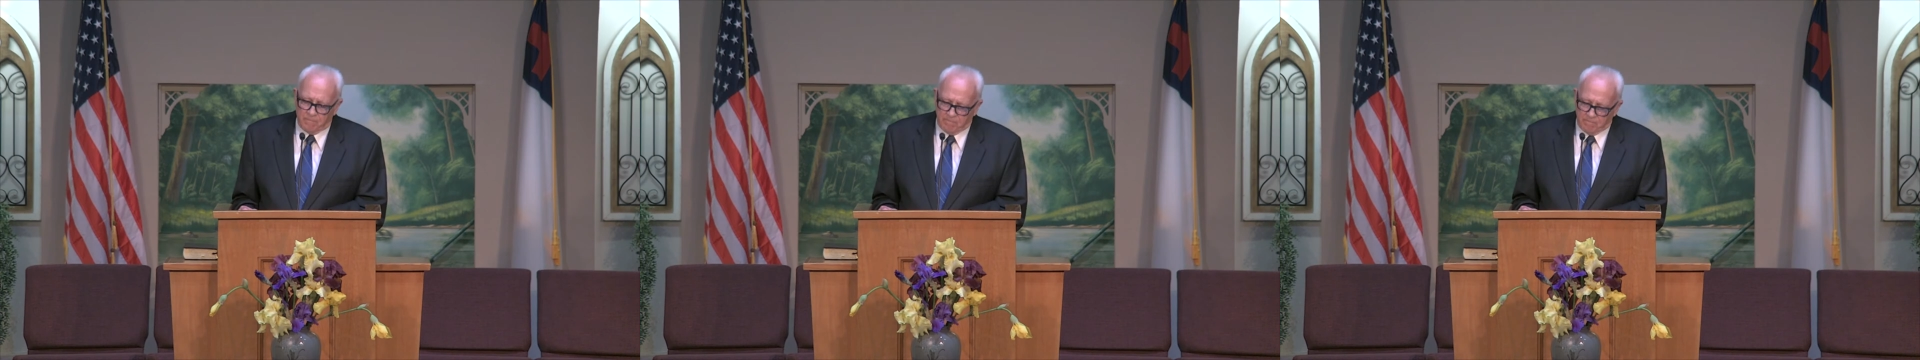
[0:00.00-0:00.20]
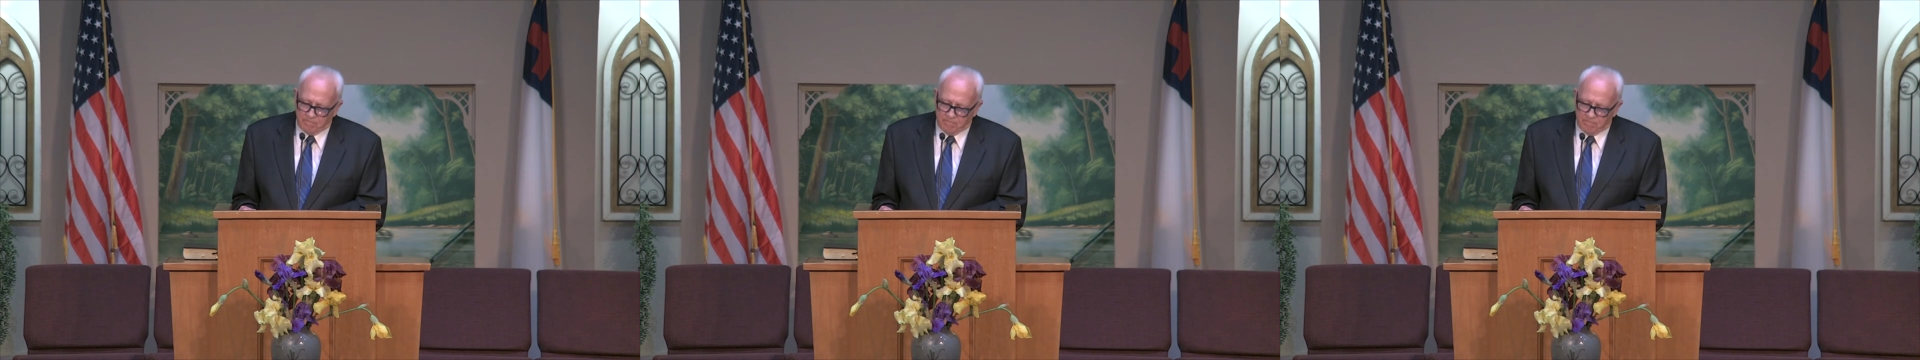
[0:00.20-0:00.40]

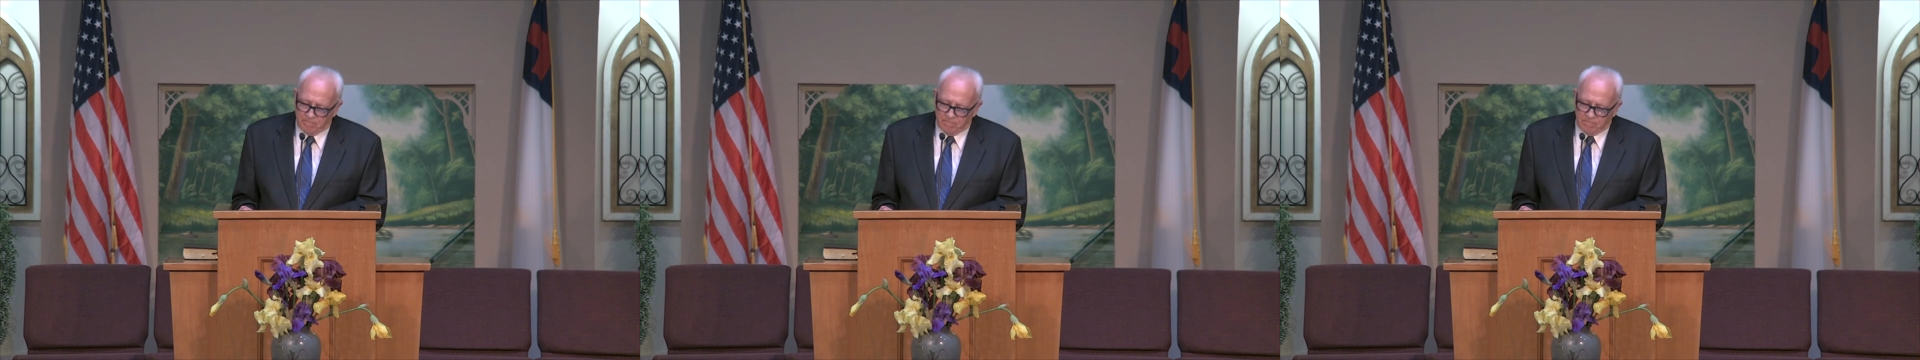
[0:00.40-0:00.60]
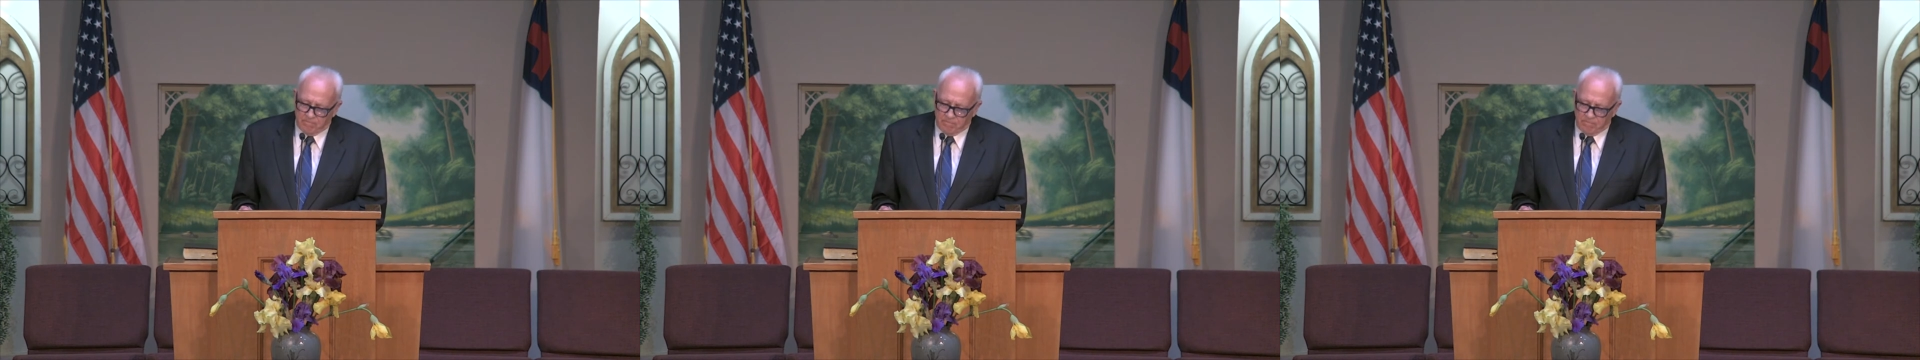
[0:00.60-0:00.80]

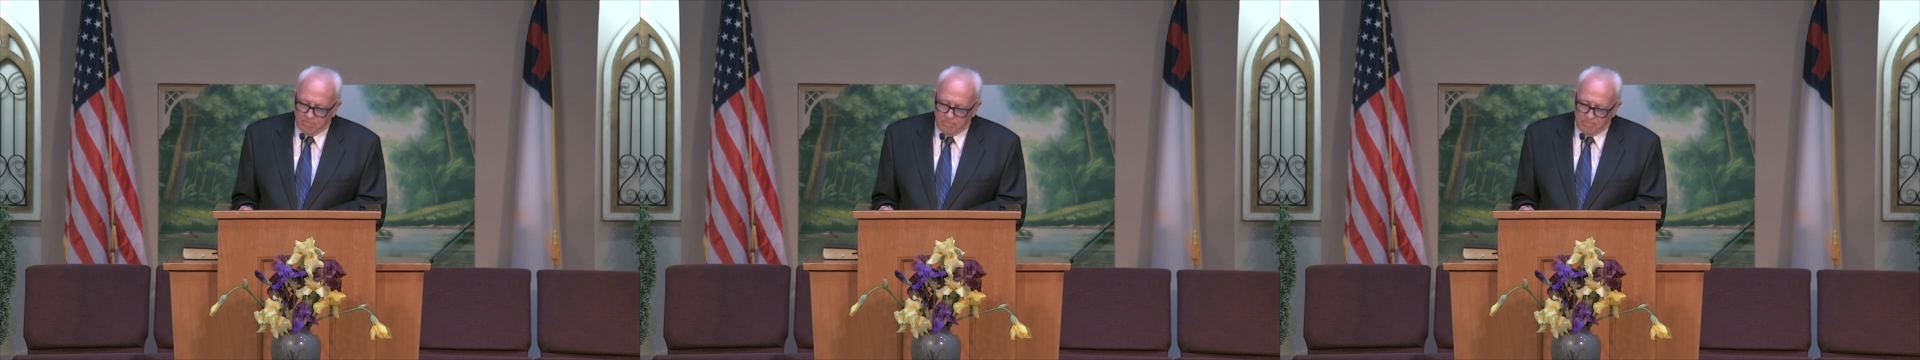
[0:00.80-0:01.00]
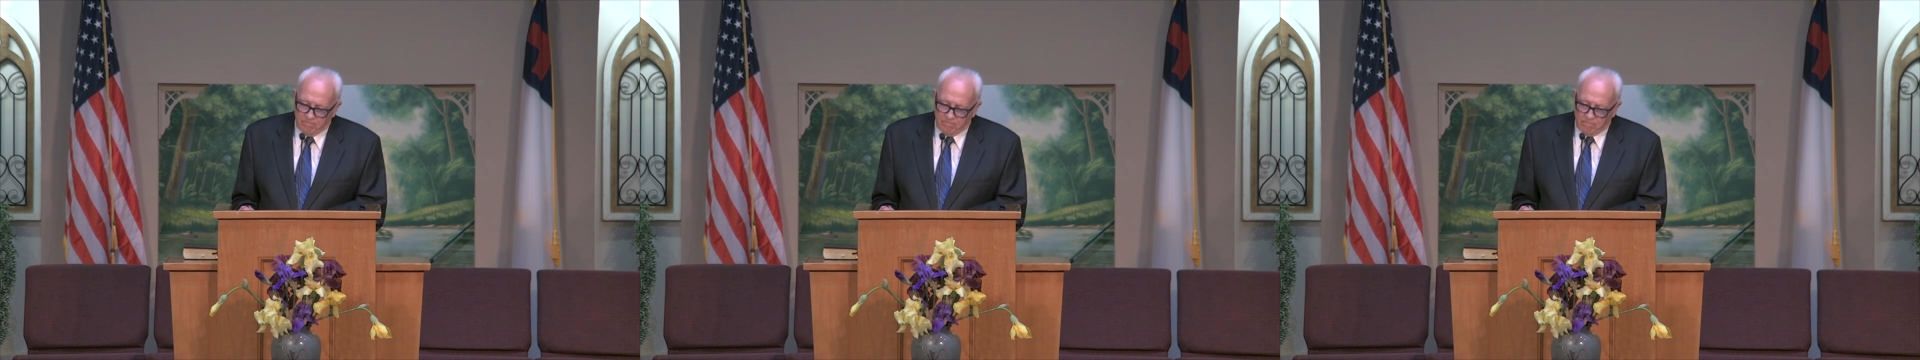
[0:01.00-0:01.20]

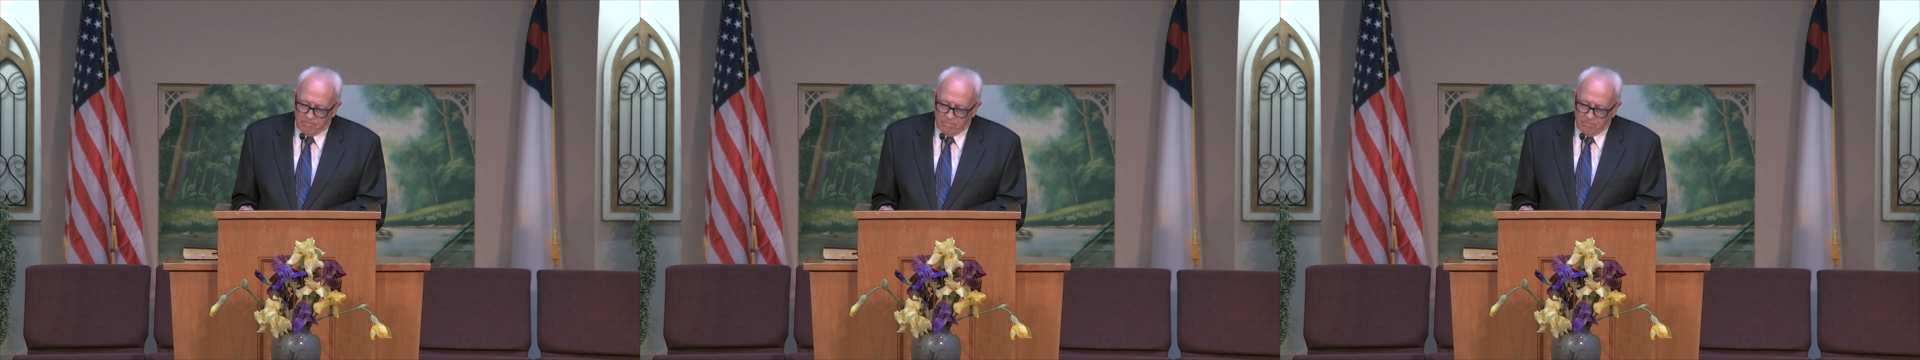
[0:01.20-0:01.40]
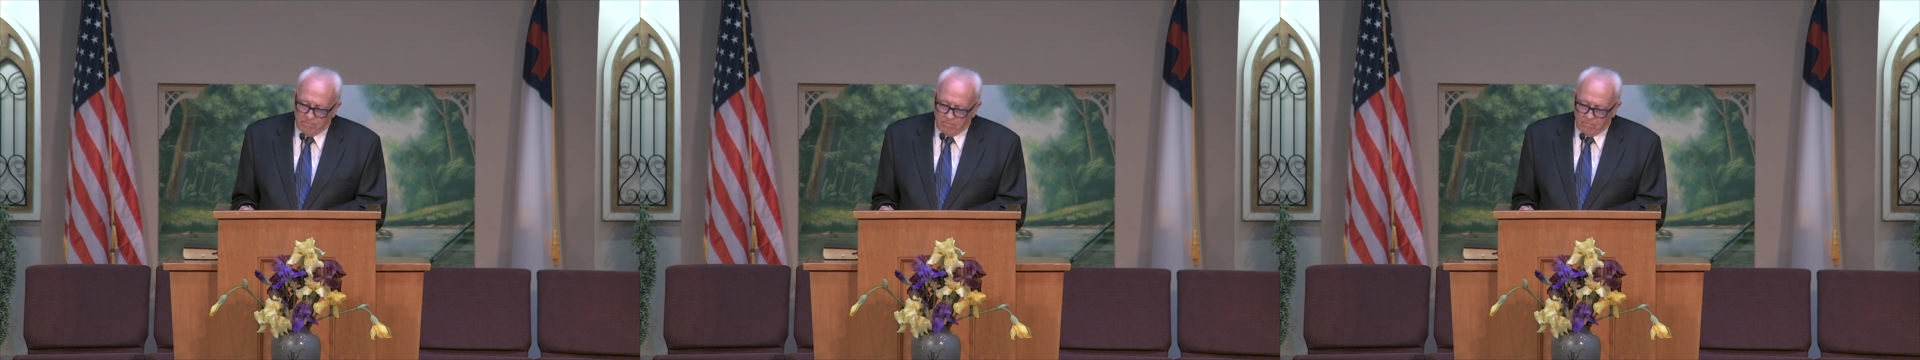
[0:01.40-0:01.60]

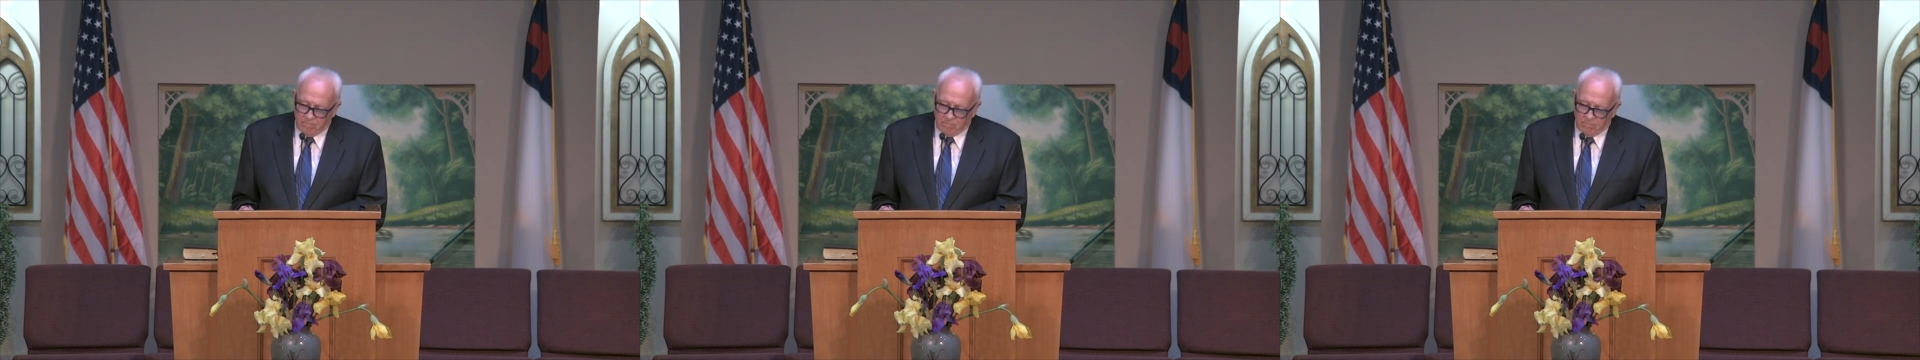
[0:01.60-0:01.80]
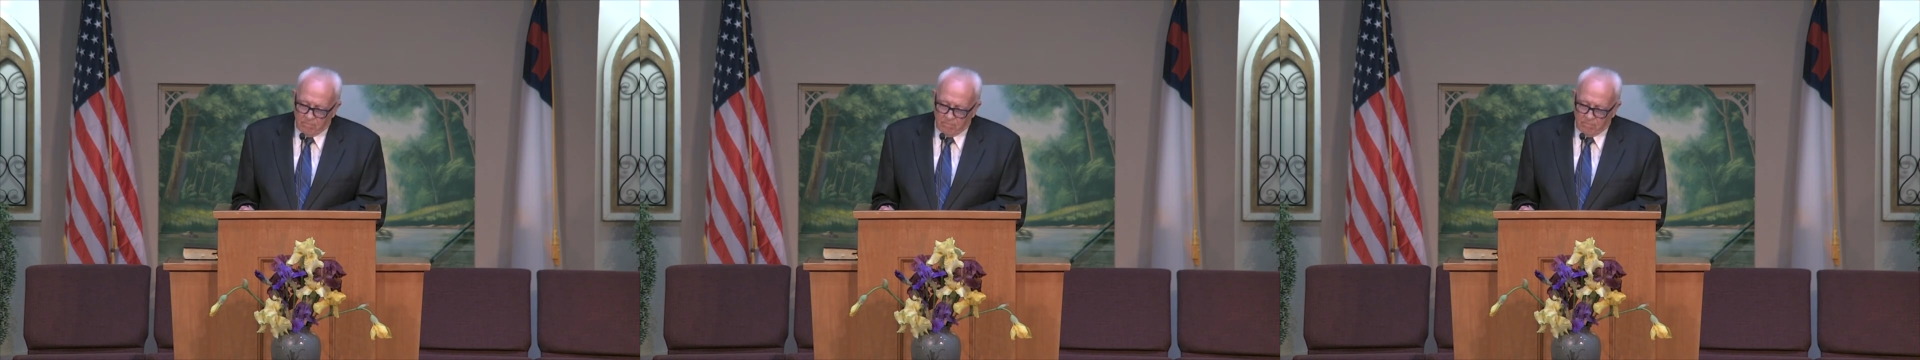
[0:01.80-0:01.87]
(no one is talking)